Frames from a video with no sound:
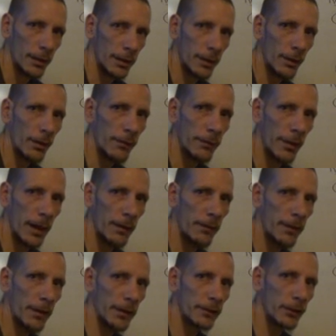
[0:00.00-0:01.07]
If
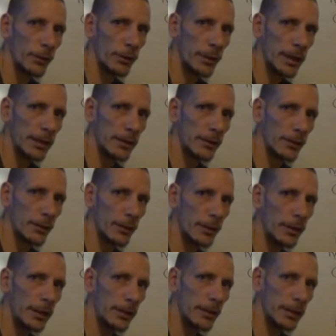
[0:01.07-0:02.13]
everything is so great and so
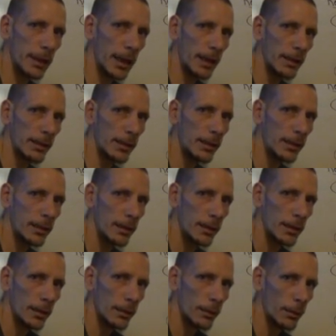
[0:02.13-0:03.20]
good here in Canada,
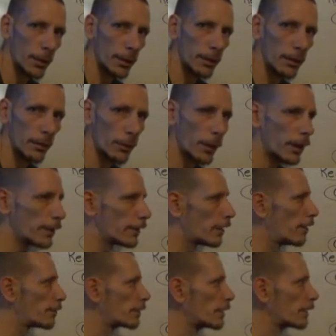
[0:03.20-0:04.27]
well, why are they
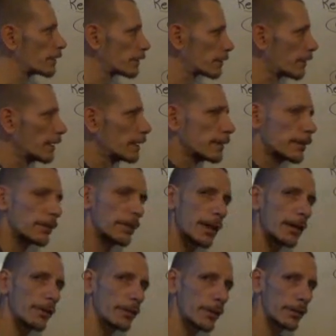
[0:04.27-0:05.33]
offering us the right to
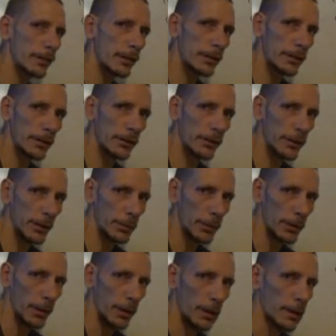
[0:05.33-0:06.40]
renounce our citizenship?
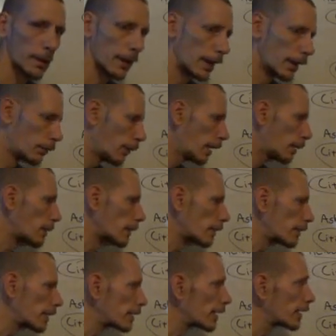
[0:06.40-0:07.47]
And why are we
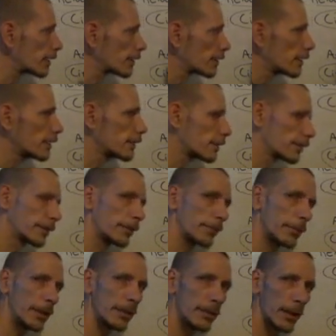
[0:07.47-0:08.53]
learning that
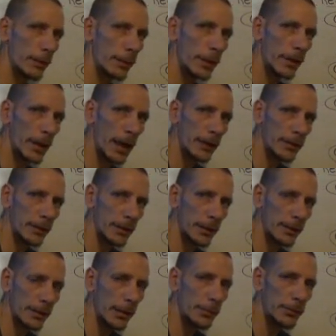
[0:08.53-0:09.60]
citizenship means that we are actually
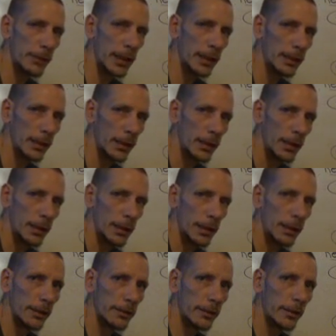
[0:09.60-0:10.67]
a subject
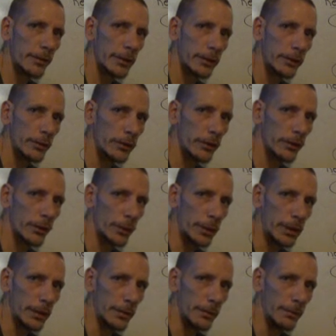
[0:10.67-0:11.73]
in servitude to the
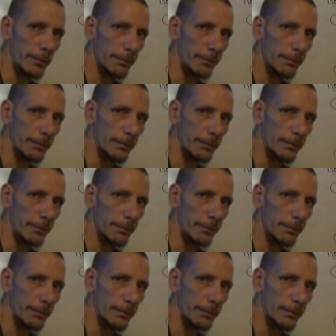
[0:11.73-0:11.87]
Queen?